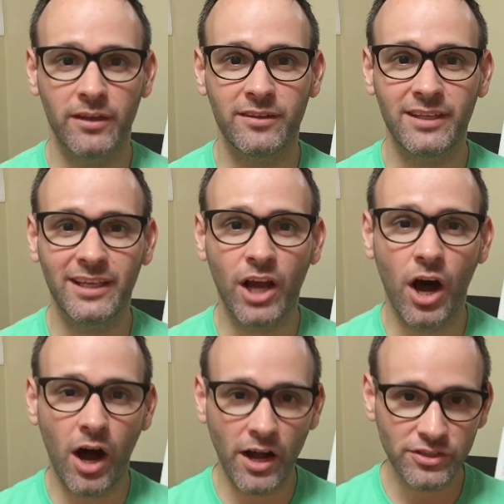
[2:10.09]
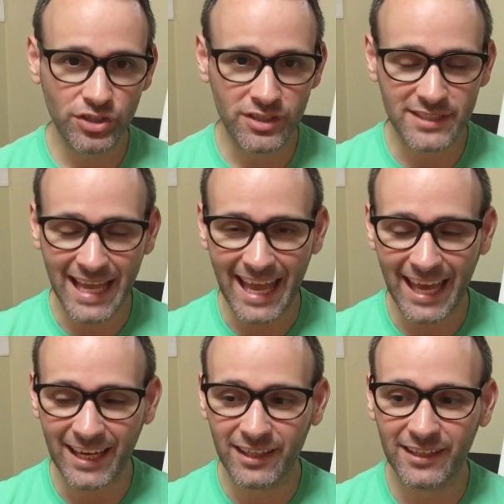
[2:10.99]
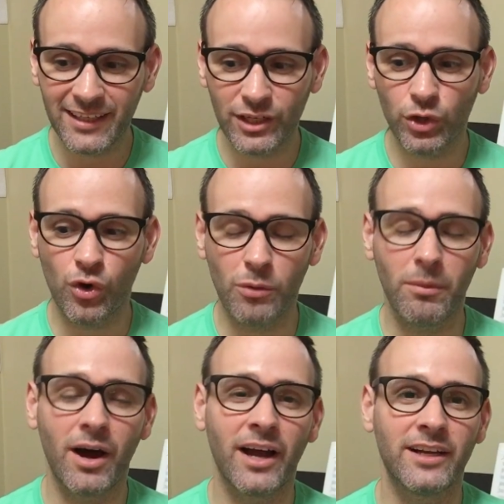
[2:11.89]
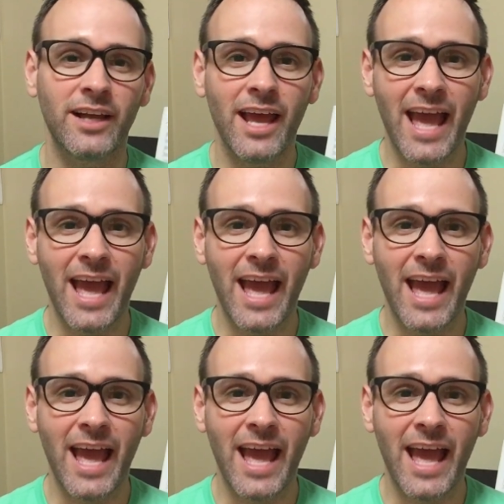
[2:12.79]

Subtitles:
The conscious analytical mind